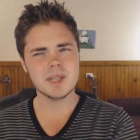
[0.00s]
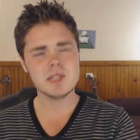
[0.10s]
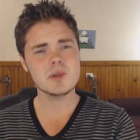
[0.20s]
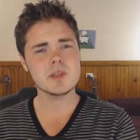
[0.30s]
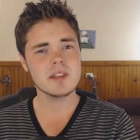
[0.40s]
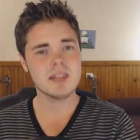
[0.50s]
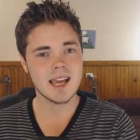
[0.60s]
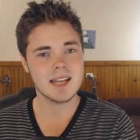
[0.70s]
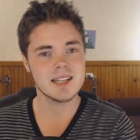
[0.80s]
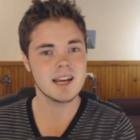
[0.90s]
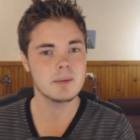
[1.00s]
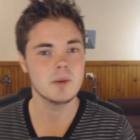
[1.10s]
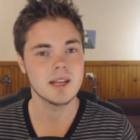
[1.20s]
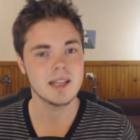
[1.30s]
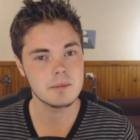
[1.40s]
But there's also the counter
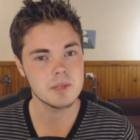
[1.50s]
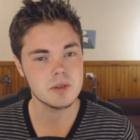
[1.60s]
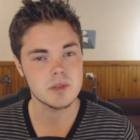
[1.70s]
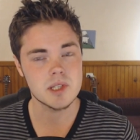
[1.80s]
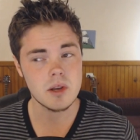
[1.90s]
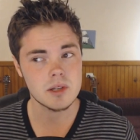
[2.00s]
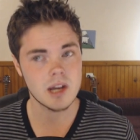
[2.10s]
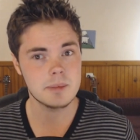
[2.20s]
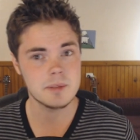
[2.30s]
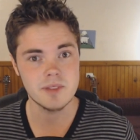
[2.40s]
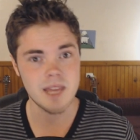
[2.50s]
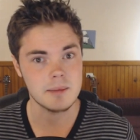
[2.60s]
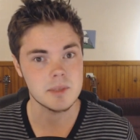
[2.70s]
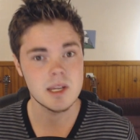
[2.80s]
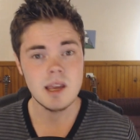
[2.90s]
argument when it comes to certain types of
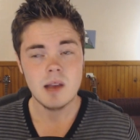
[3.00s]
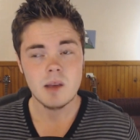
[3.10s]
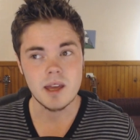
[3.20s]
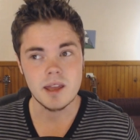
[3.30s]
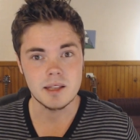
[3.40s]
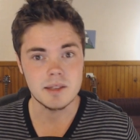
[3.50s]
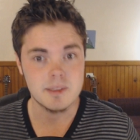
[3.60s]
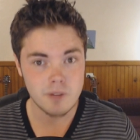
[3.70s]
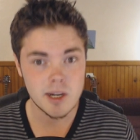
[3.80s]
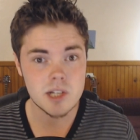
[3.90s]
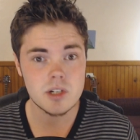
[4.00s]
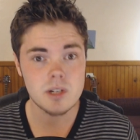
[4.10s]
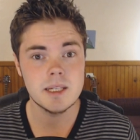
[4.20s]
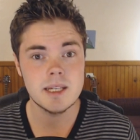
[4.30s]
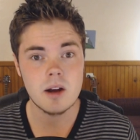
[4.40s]
games where they're very,
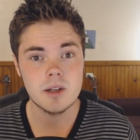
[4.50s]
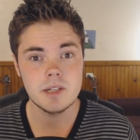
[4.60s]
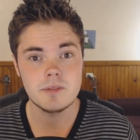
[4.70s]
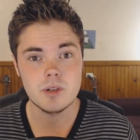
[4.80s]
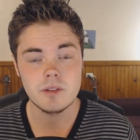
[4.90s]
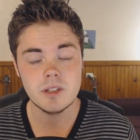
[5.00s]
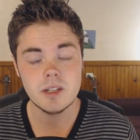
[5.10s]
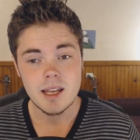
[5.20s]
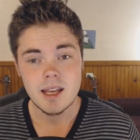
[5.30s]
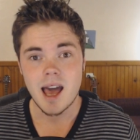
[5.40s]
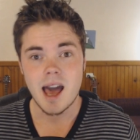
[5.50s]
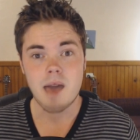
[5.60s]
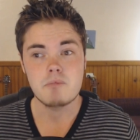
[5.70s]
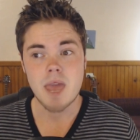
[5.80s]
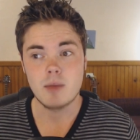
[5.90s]
extremely narrative driven,
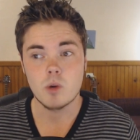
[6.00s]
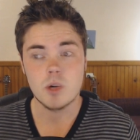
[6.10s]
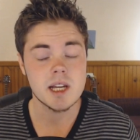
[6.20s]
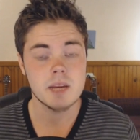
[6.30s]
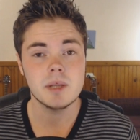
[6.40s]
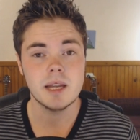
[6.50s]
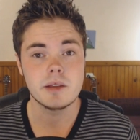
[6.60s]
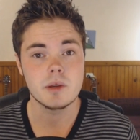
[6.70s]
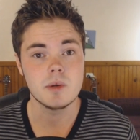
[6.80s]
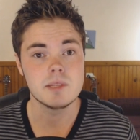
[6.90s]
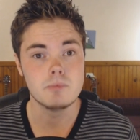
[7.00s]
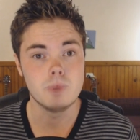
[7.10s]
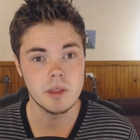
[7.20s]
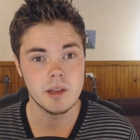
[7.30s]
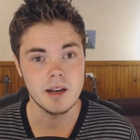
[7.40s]
uh, and watching a playthrough is
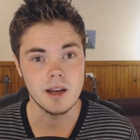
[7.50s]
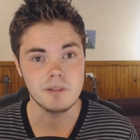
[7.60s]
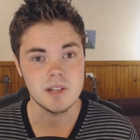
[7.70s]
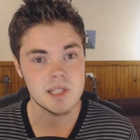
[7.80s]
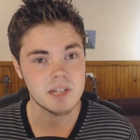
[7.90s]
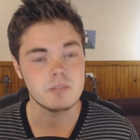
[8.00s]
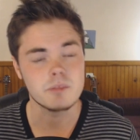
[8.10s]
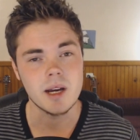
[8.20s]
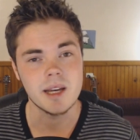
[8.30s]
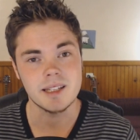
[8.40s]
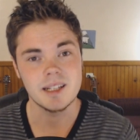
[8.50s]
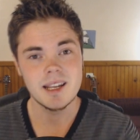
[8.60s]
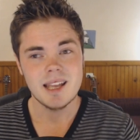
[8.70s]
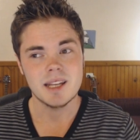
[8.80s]
more than enough instead of buying it.